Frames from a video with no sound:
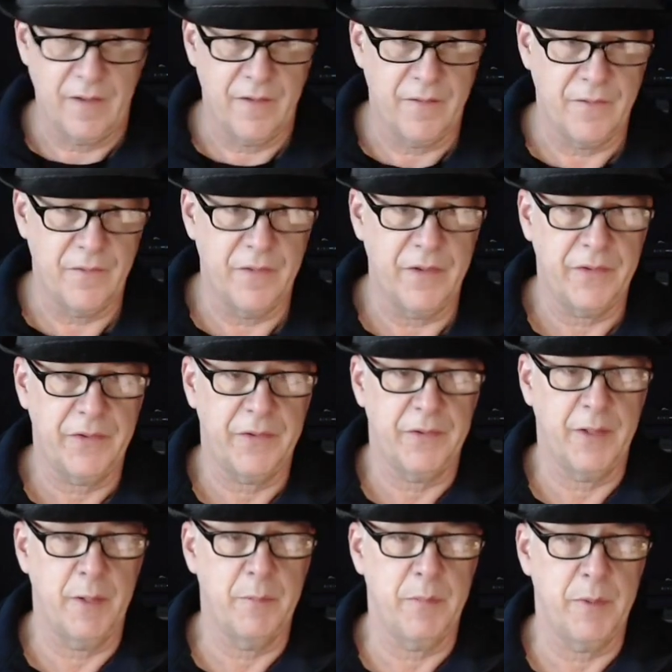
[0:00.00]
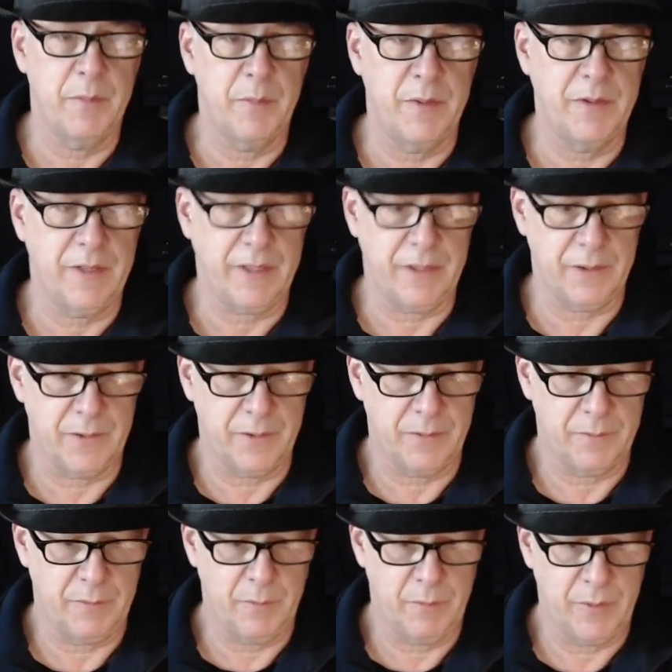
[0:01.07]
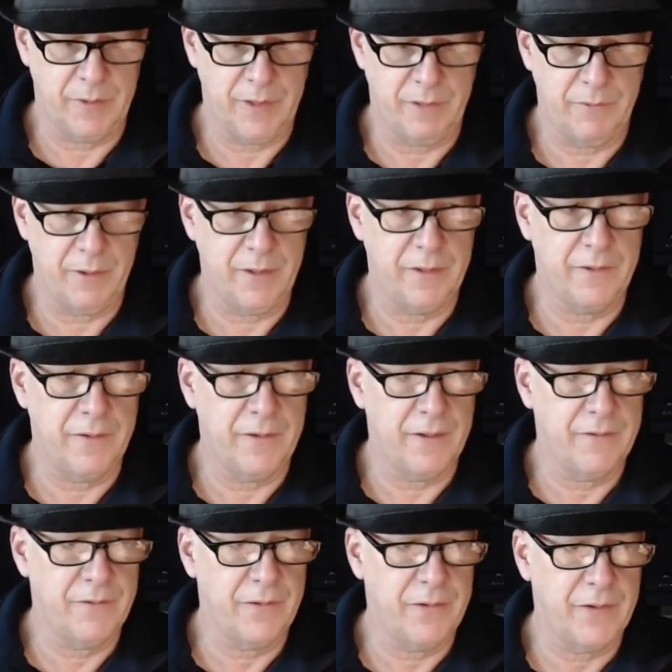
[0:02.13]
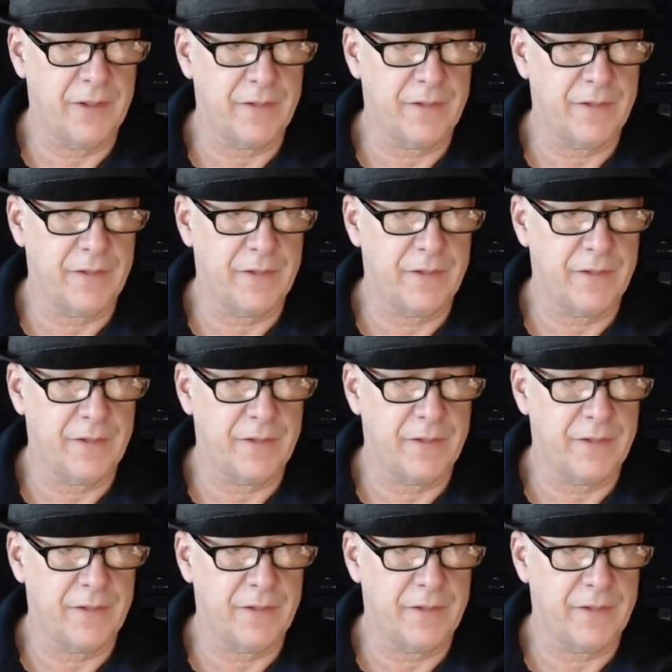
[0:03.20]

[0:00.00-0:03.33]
this stump in particular. Let me put that right under there for a sec.